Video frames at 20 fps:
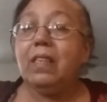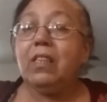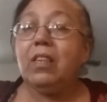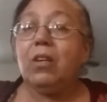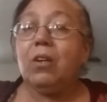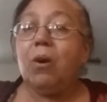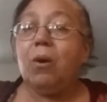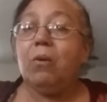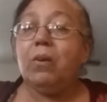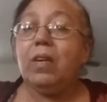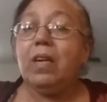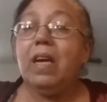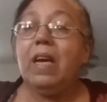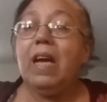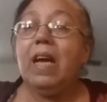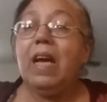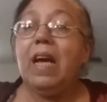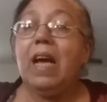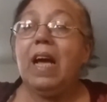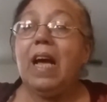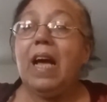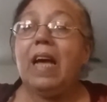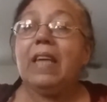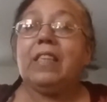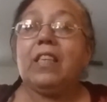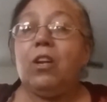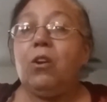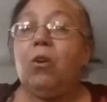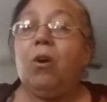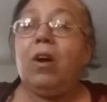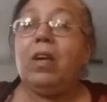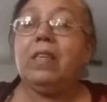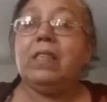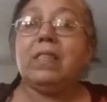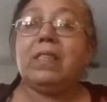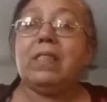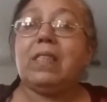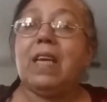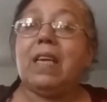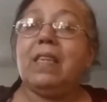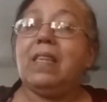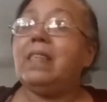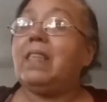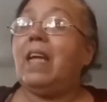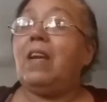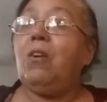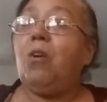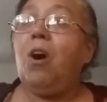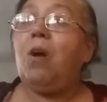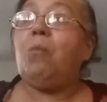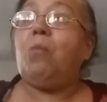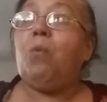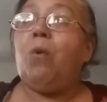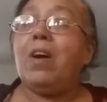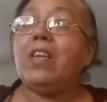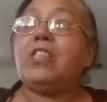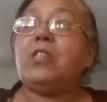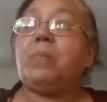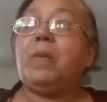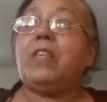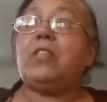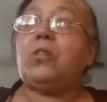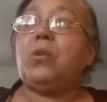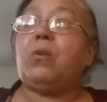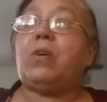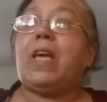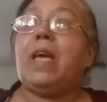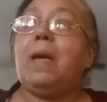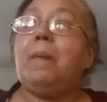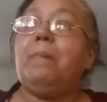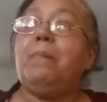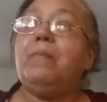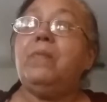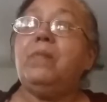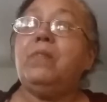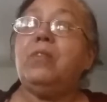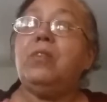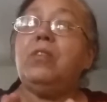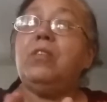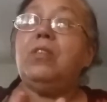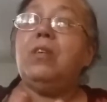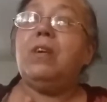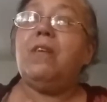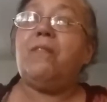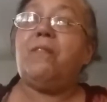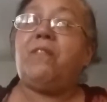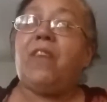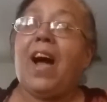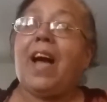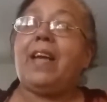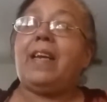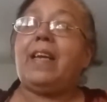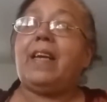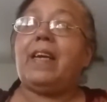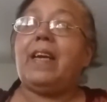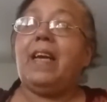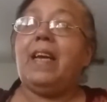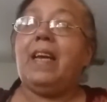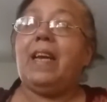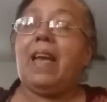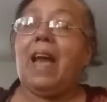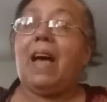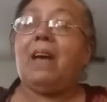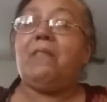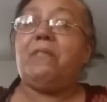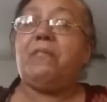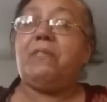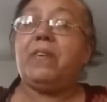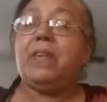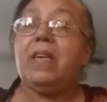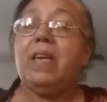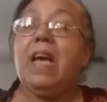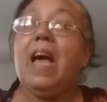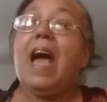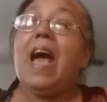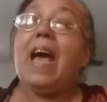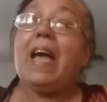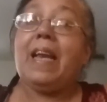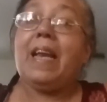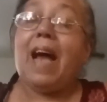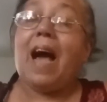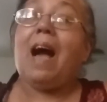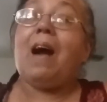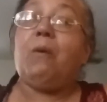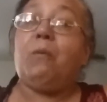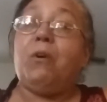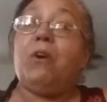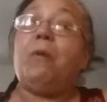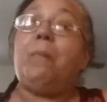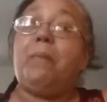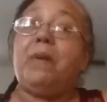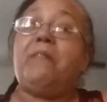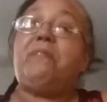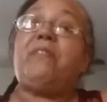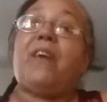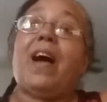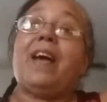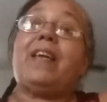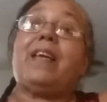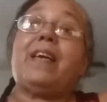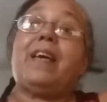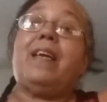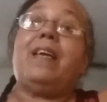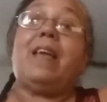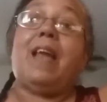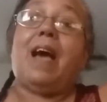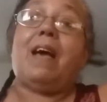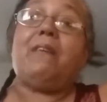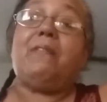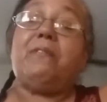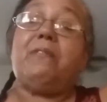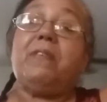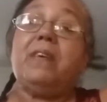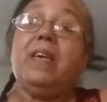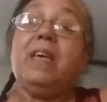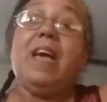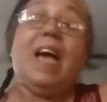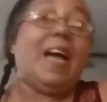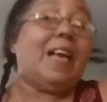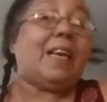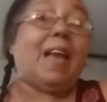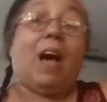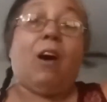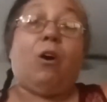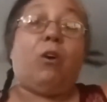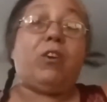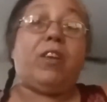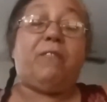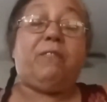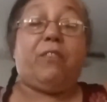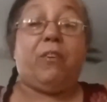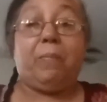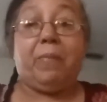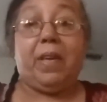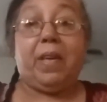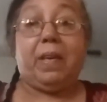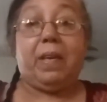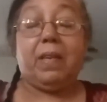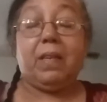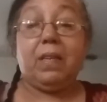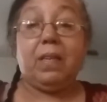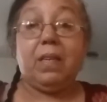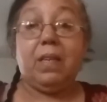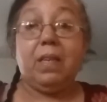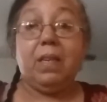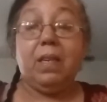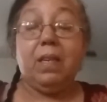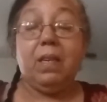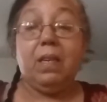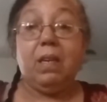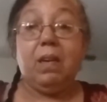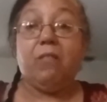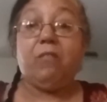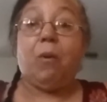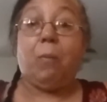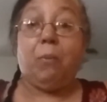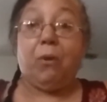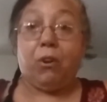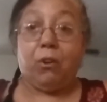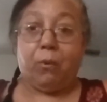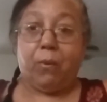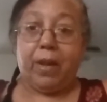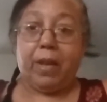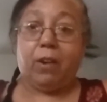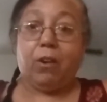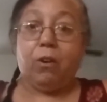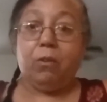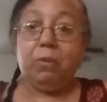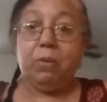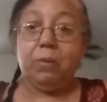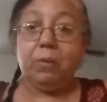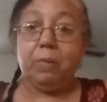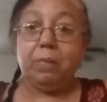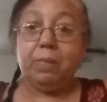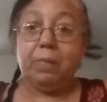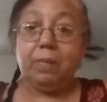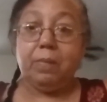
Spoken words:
You know, and the Lord wants me to keep fighting in life, and I will be fighting in life, and not only for me, for Puerto Rico,